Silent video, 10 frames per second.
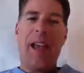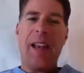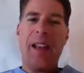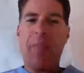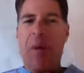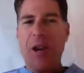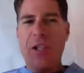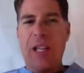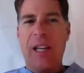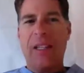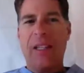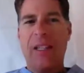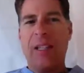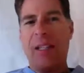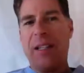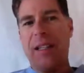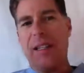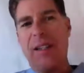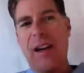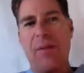and it modulates this
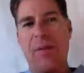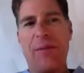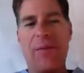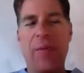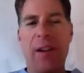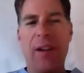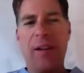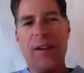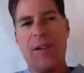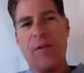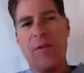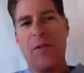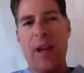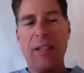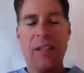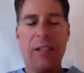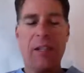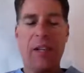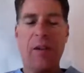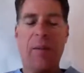kind of fear trust
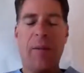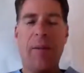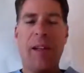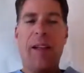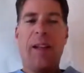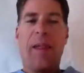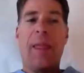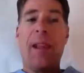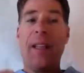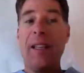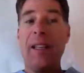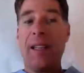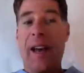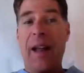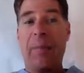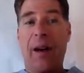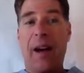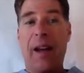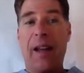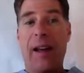continuum, and it does that
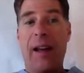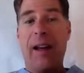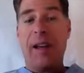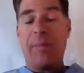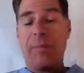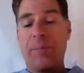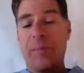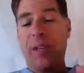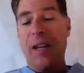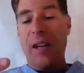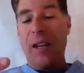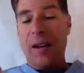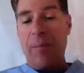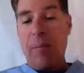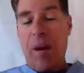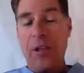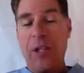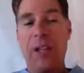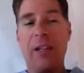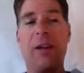by um,
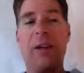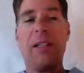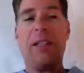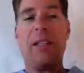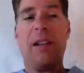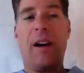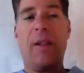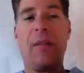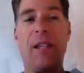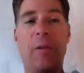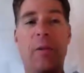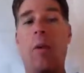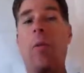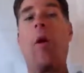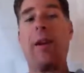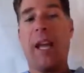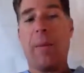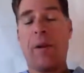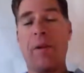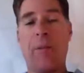modulating the release of essentially reward
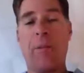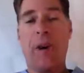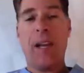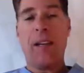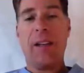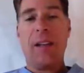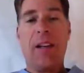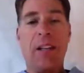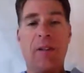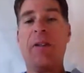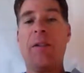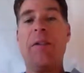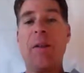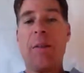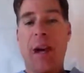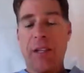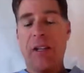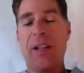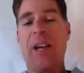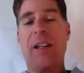chemicals in the brain through this feedback
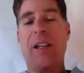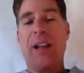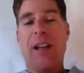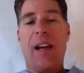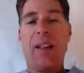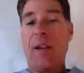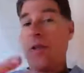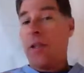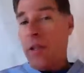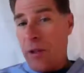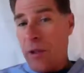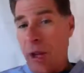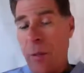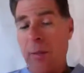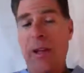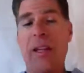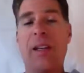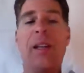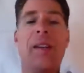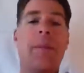circuit, and those include
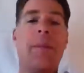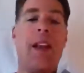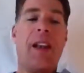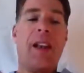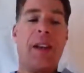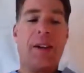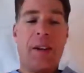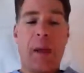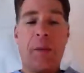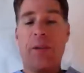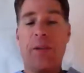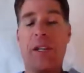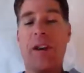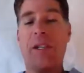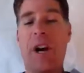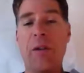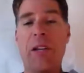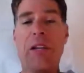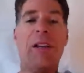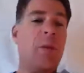dopamine and another chemical
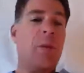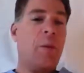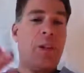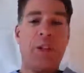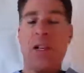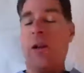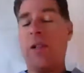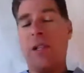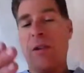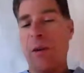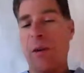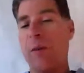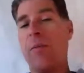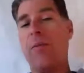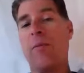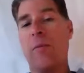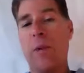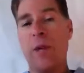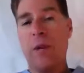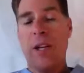serotonin, which, as you know, is associated with
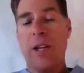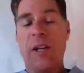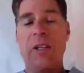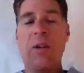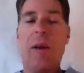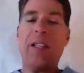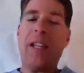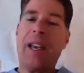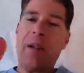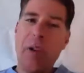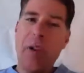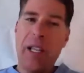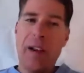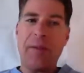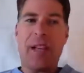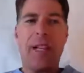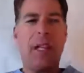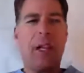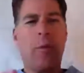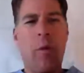mood. So you basically get a mood lift and a
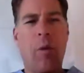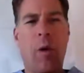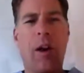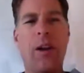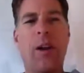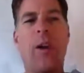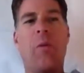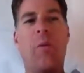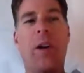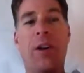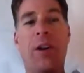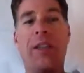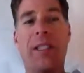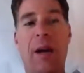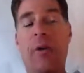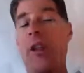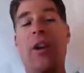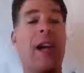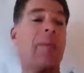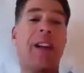little reward when you're nice someone and they're
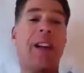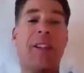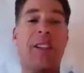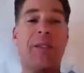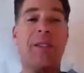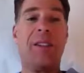nice back to you.